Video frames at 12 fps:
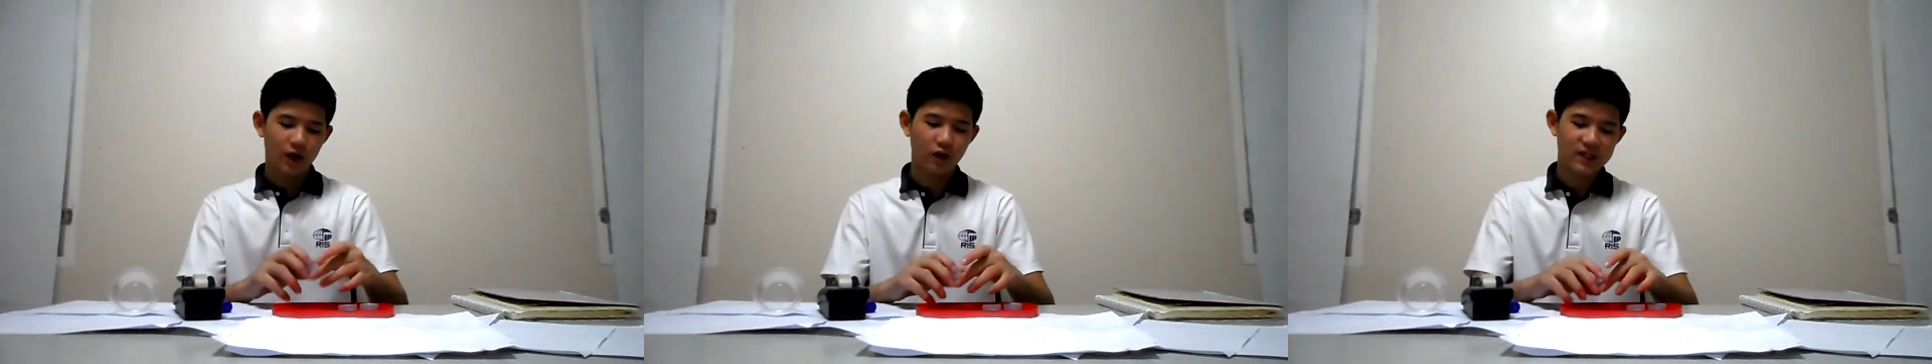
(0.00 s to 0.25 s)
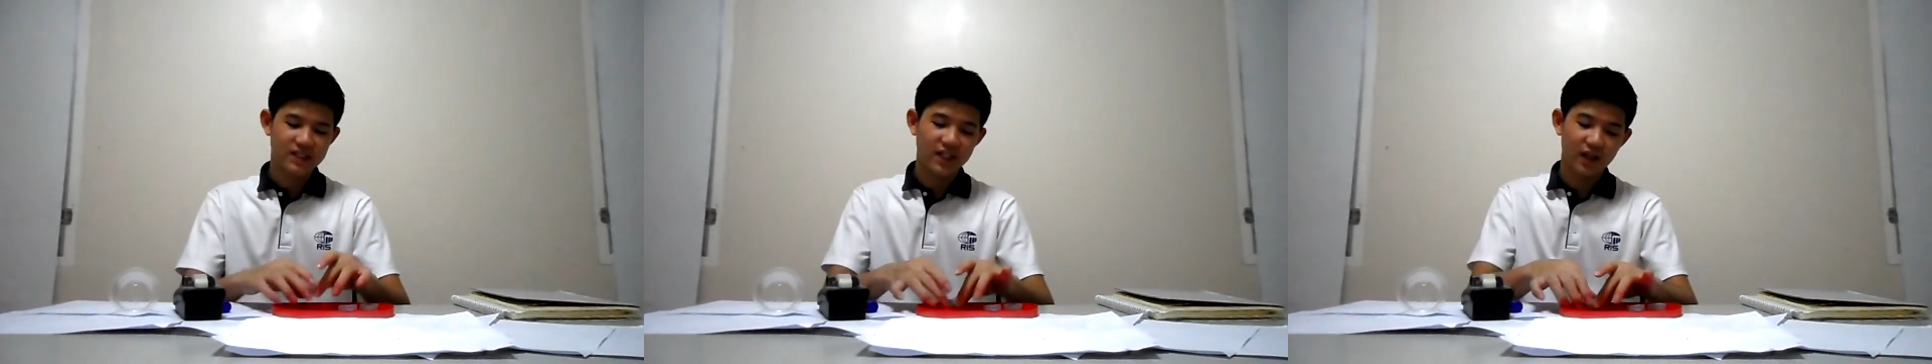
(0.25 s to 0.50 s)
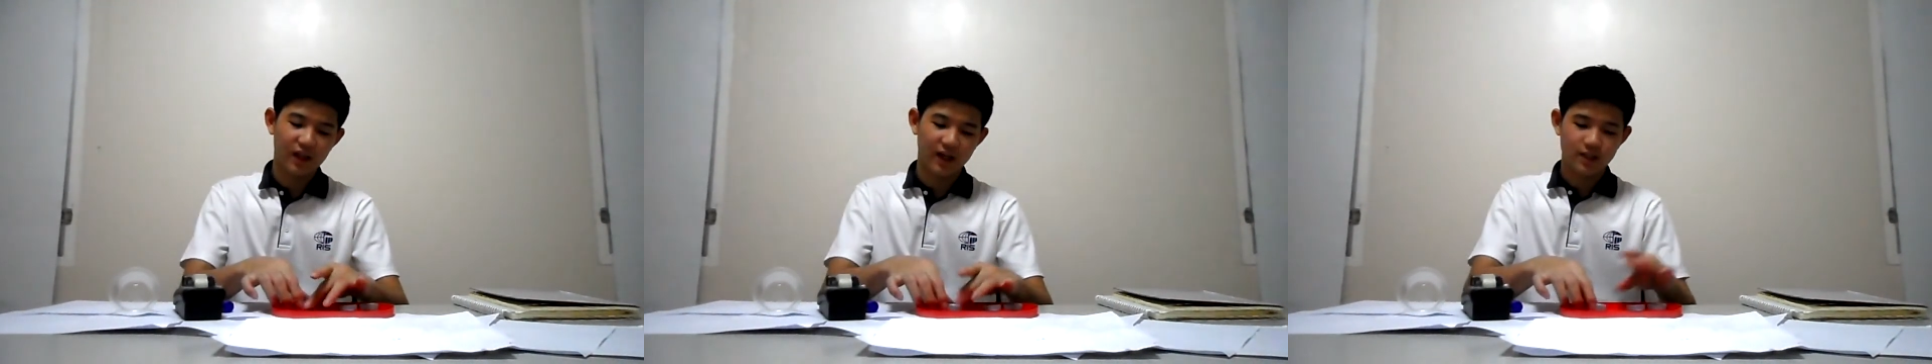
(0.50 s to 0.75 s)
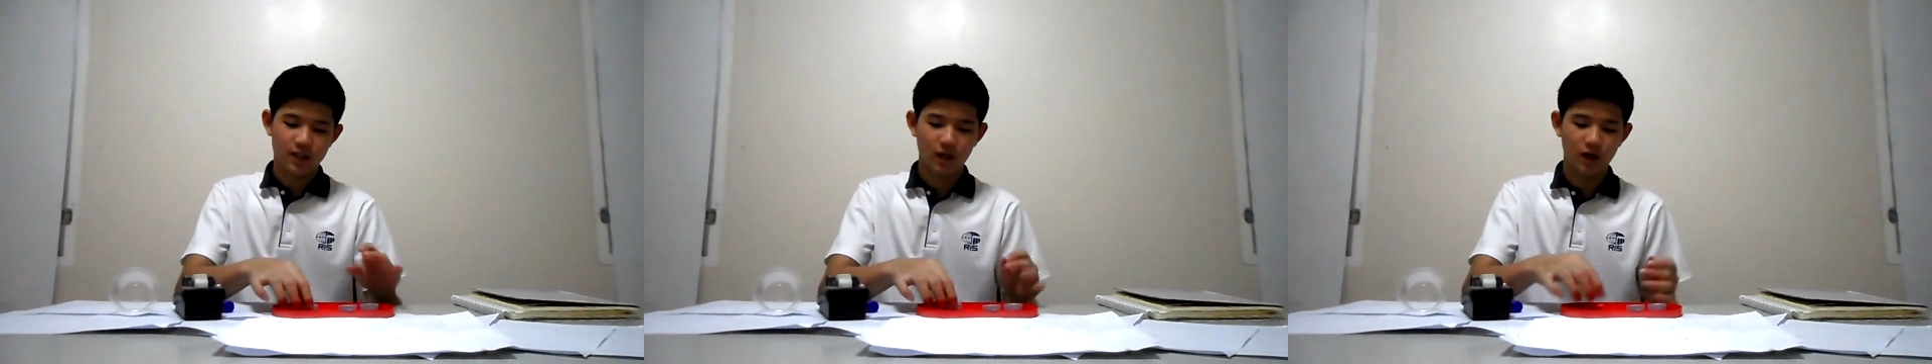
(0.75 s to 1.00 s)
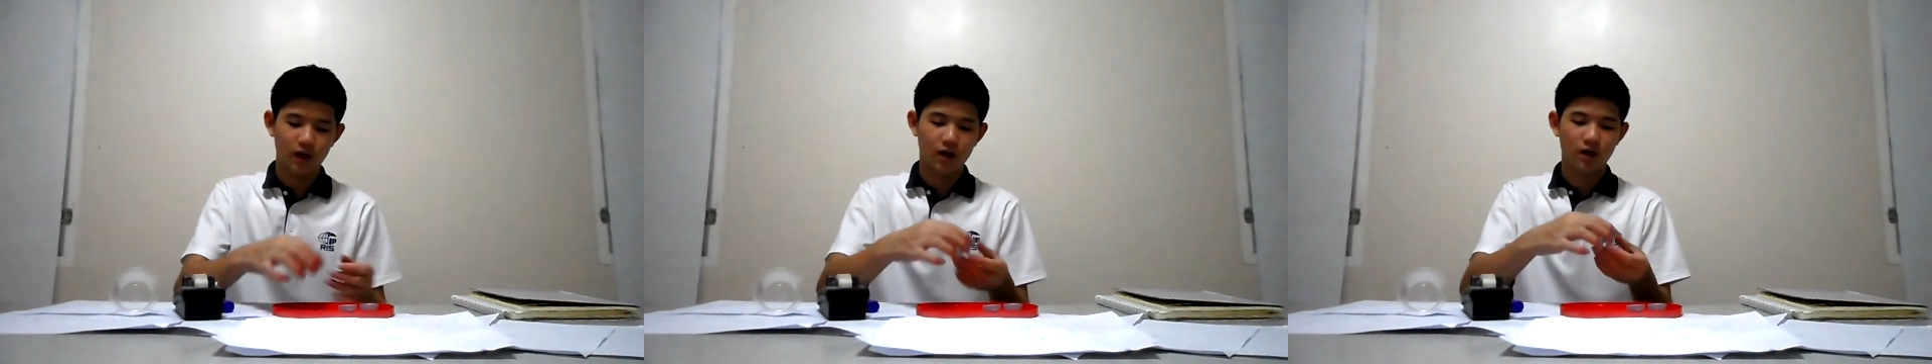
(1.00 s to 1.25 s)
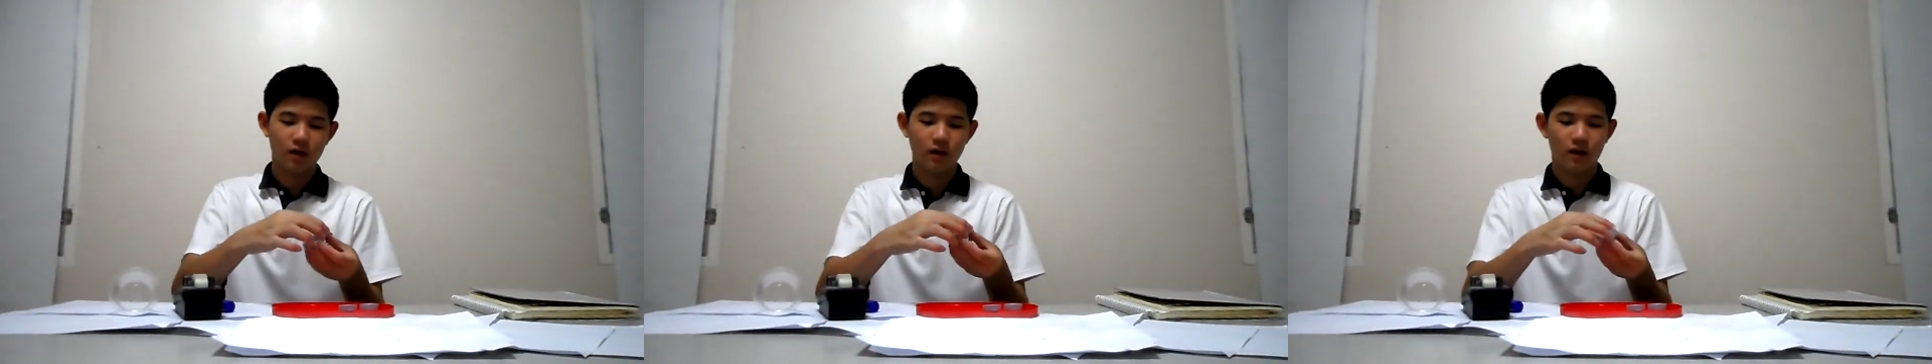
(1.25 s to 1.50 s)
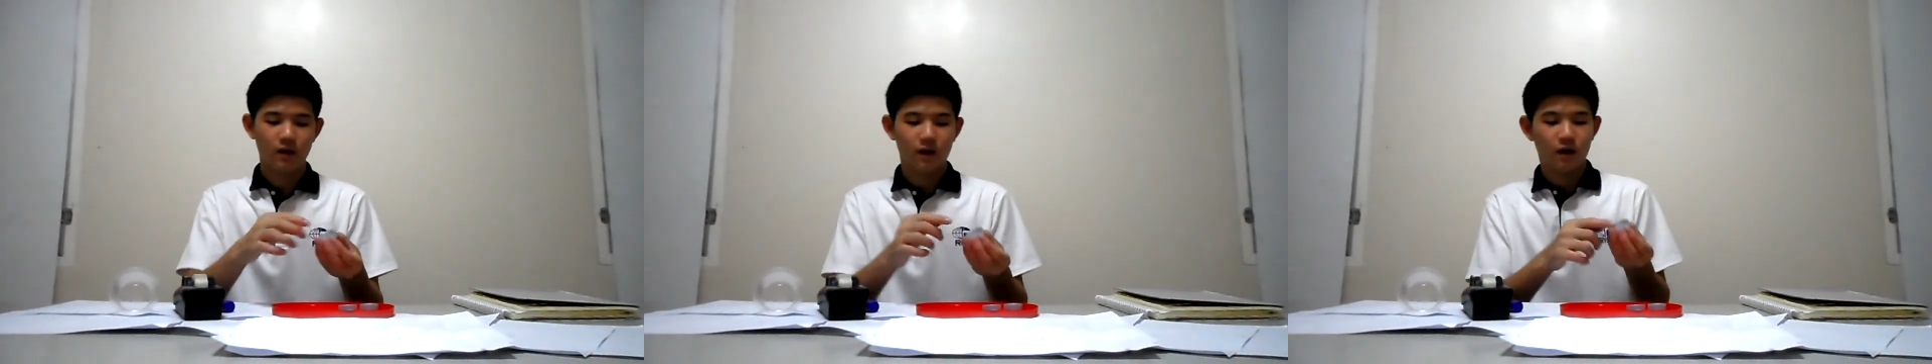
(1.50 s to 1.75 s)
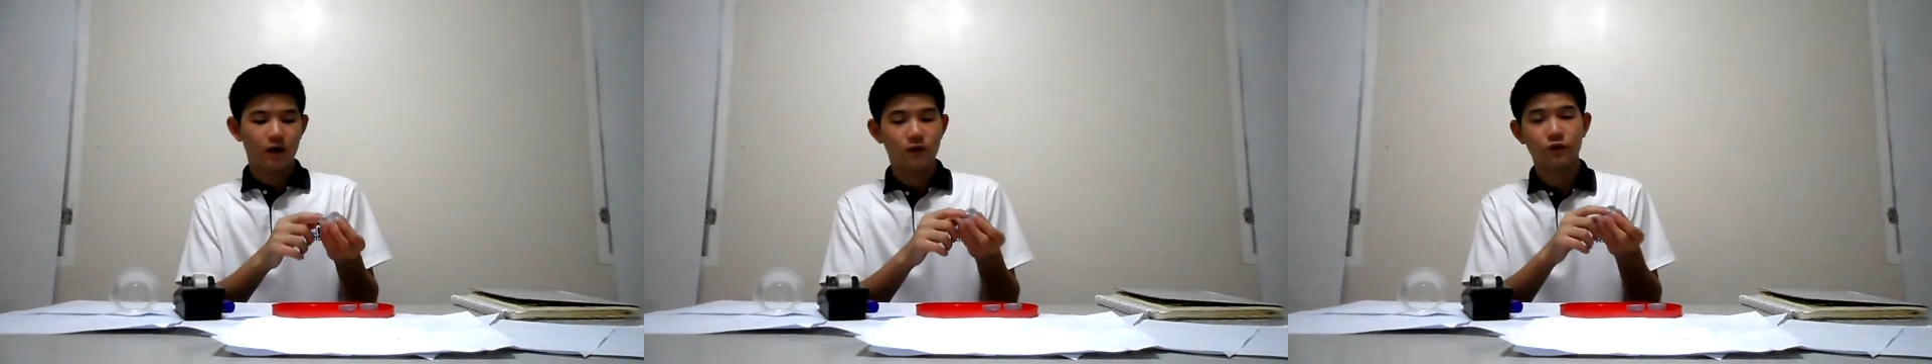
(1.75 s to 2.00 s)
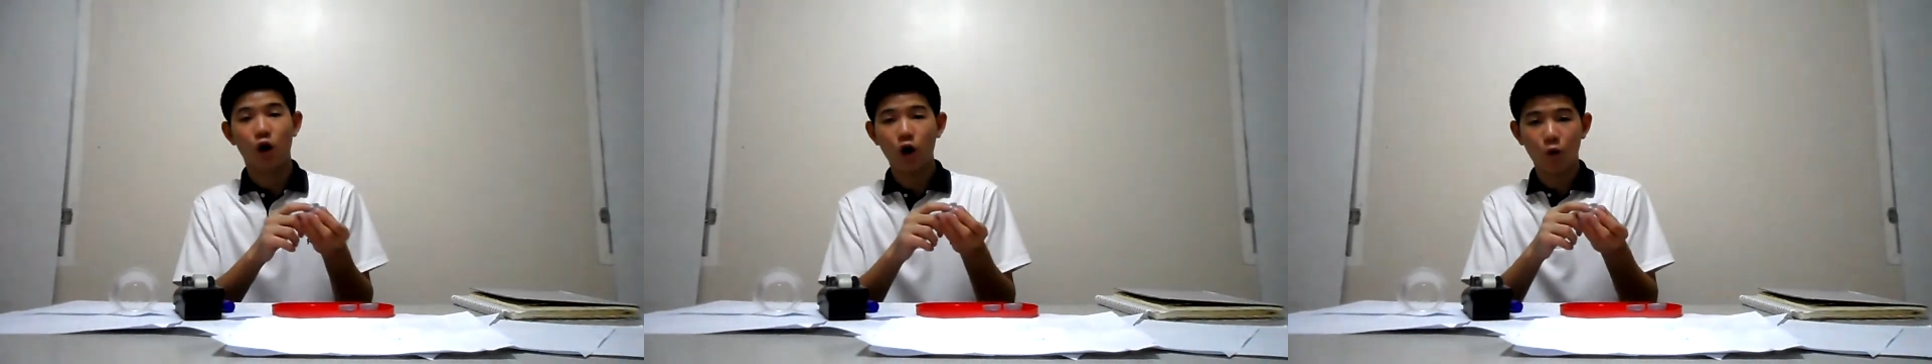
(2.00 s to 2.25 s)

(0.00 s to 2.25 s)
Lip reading: you can see that the